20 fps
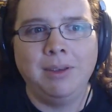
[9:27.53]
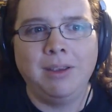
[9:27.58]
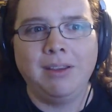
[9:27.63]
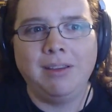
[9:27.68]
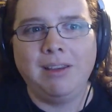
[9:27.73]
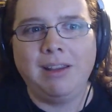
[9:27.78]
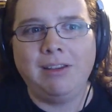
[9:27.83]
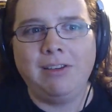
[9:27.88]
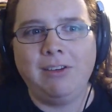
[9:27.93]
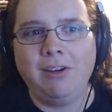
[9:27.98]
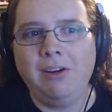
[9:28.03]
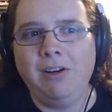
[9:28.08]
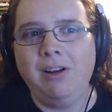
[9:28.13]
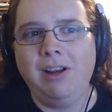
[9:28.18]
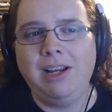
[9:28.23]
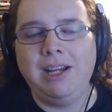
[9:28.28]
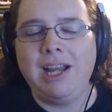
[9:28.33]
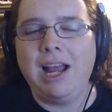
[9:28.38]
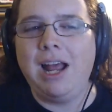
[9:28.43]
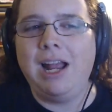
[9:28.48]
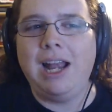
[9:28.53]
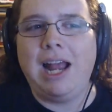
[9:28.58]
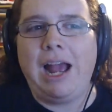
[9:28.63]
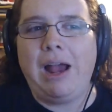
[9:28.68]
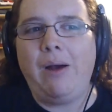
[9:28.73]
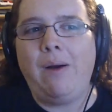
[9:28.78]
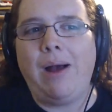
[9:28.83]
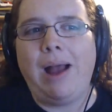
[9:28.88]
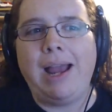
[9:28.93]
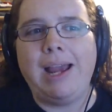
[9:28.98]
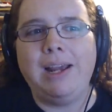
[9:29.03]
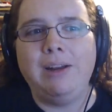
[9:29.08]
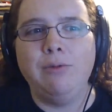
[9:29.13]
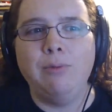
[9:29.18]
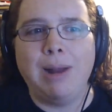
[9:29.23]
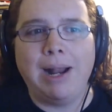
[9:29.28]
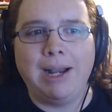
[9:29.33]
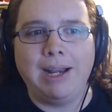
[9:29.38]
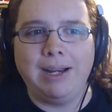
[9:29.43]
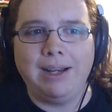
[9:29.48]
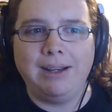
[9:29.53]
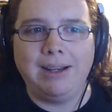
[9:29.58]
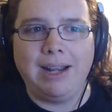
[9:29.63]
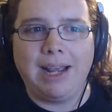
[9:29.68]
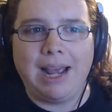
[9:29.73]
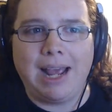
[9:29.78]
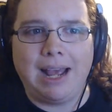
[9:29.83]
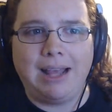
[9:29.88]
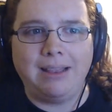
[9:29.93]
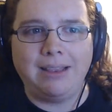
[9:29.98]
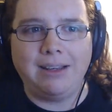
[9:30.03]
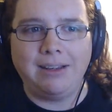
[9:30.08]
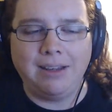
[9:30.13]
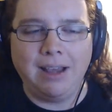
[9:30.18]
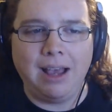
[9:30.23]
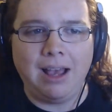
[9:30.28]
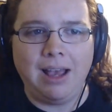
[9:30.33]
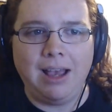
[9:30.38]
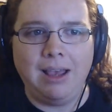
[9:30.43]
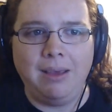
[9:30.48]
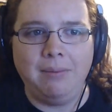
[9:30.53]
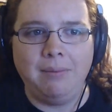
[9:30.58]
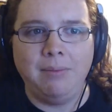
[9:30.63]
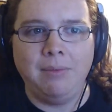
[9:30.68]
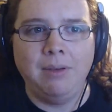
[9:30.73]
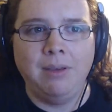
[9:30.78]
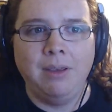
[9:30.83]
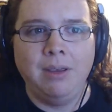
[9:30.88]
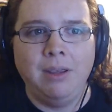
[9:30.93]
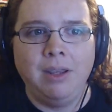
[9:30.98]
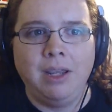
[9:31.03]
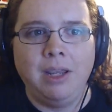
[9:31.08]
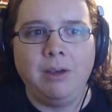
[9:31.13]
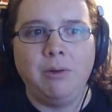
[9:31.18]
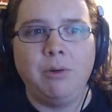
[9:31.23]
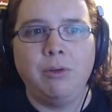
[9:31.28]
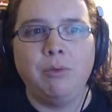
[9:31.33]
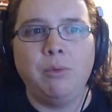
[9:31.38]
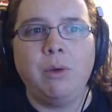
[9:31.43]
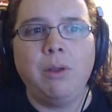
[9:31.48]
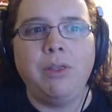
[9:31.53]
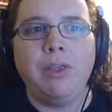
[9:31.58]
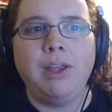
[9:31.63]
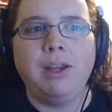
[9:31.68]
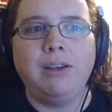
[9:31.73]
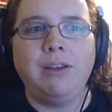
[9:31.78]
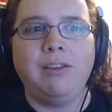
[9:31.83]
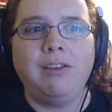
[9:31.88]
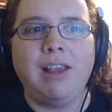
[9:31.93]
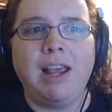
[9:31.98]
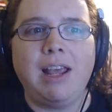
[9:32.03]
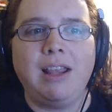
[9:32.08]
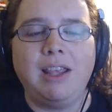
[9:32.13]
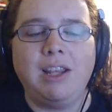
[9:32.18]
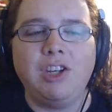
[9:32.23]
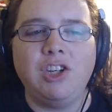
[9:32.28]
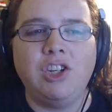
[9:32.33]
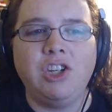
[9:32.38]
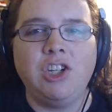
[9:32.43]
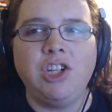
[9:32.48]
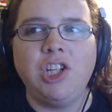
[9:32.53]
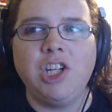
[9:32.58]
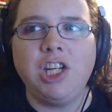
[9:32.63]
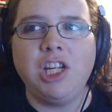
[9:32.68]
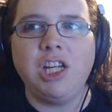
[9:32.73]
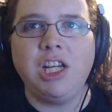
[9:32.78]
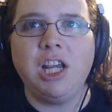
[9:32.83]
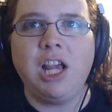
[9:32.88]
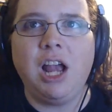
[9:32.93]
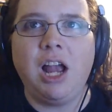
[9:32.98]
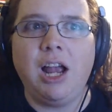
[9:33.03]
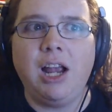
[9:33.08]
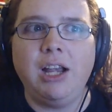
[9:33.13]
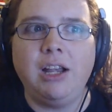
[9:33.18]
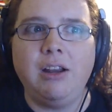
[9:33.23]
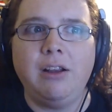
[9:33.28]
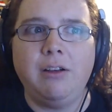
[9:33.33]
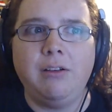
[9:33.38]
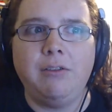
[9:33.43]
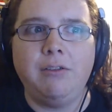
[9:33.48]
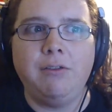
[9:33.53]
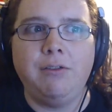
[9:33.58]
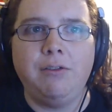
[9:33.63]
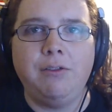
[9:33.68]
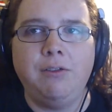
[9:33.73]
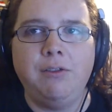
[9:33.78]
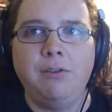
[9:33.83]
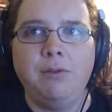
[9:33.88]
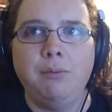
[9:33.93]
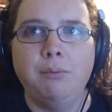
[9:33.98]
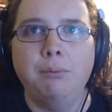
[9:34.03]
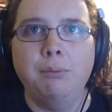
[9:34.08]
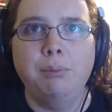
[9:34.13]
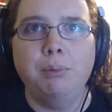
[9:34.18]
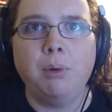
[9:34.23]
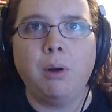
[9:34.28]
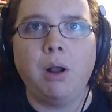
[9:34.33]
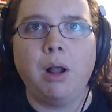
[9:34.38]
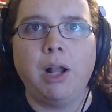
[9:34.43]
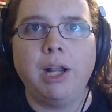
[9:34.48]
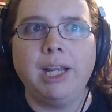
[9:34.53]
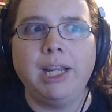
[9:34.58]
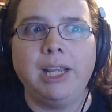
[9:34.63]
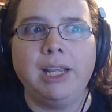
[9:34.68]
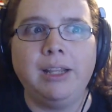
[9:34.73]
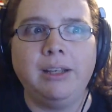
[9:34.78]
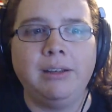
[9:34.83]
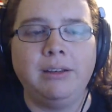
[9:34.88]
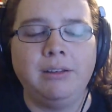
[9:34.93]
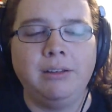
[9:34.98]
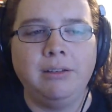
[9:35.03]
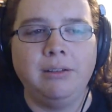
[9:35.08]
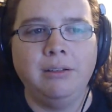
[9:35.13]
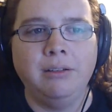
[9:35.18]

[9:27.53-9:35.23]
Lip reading: because that's certainly not how I had read it at the time. It was one thing to say that she kind of brought in